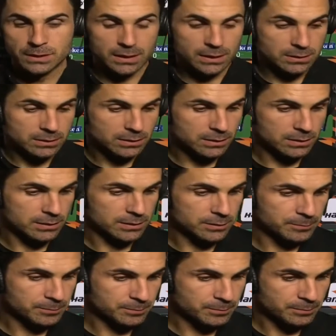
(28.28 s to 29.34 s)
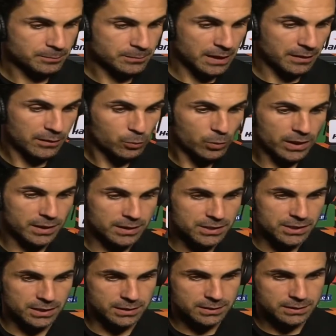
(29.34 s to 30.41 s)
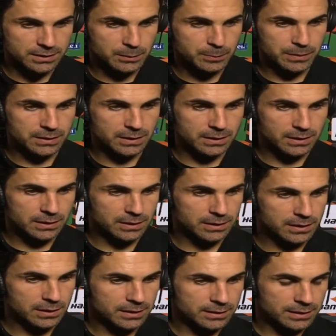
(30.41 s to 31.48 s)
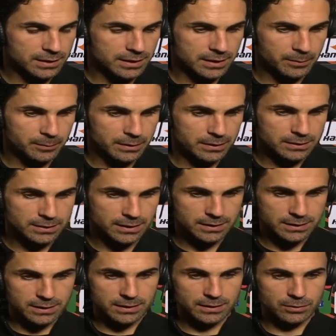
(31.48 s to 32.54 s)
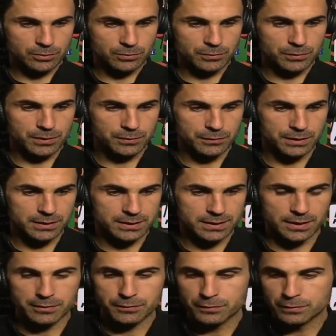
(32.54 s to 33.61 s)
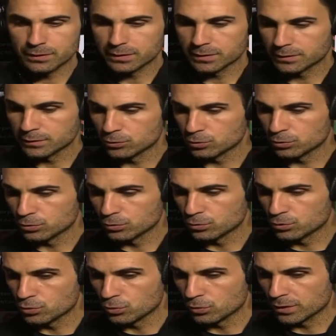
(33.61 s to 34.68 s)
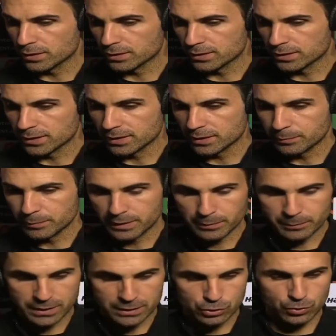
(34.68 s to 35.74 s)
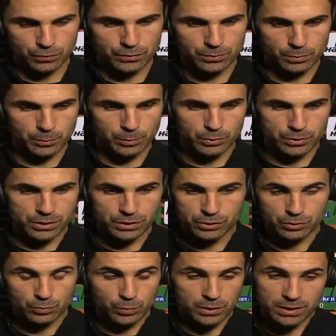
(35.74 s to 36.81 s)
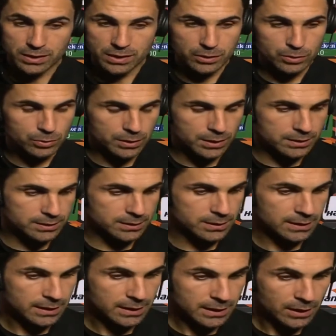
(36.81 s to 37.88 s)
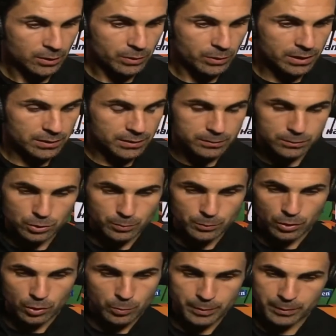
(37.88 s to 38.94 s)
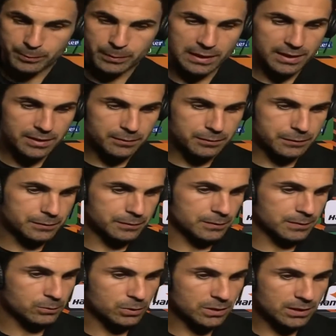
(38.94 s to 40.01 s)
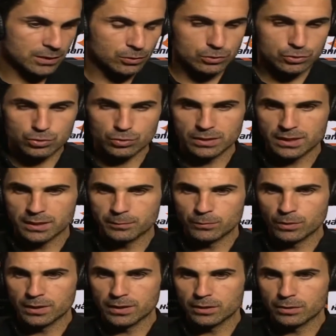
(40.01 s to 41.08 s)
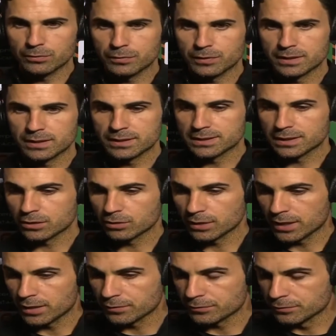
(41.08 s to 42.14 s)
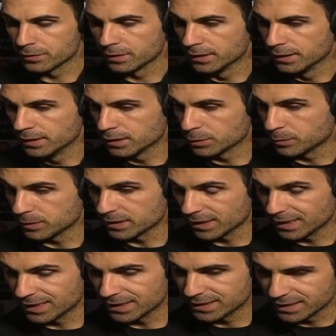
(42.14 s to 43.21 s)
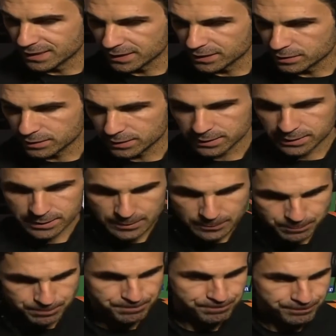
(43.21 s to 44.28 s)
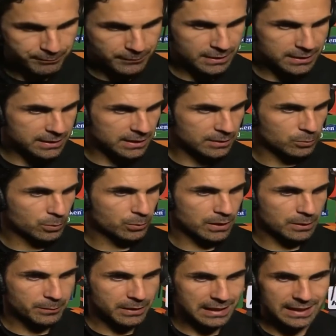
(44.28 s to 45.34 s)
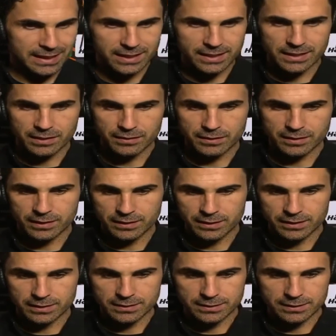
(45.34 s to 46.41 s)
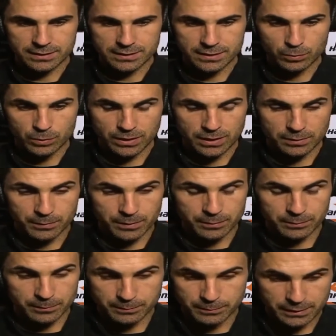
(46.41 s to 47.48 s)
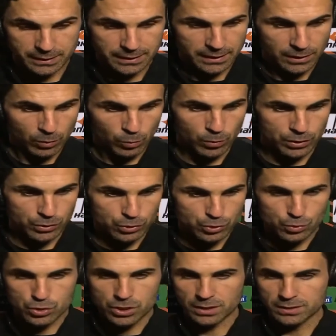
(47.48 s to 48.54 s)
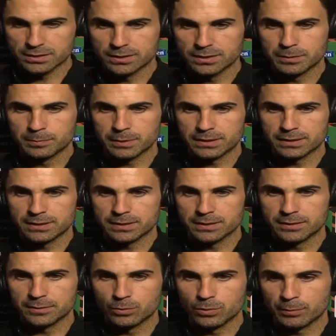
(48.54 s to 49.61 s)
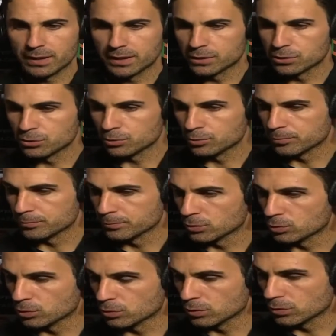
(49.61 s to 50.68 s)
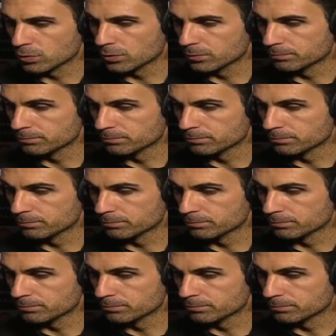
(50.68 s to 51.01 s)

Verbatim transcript: Yes, um, I think we had the chances, especially early in the game and at the end of the first half, uh, to to get the game in a much comfortable position. We didn't do that. We gave them some hope and belief. Uh, we didn't control the game well enough, and in the second half, especially at the end. Uh, yeah, we were a bit leggy, I think, and uh, we gave them one or two chances, but uh, we managed to to